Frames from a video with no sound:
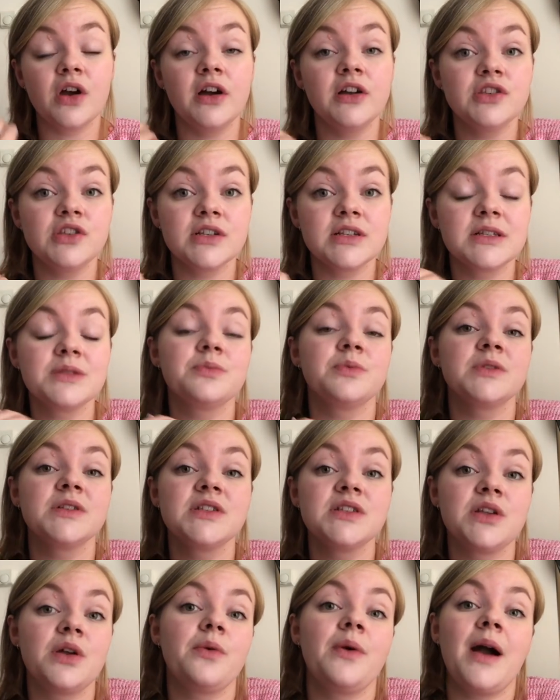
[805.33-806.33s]
I just was
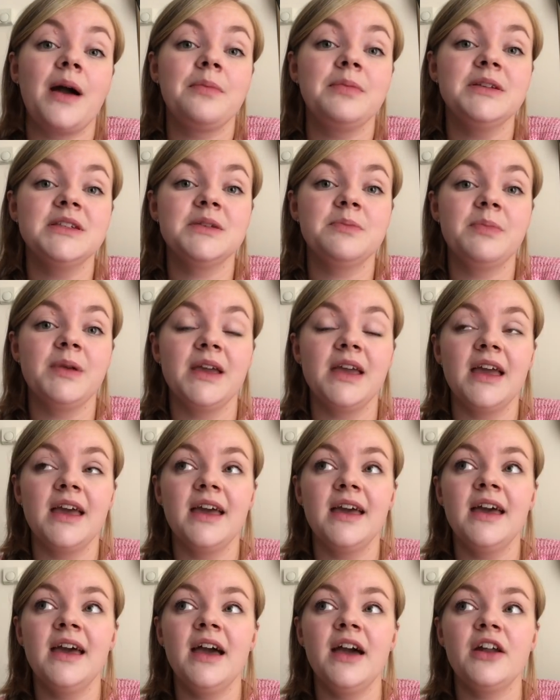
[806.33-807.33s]
so happy to be here,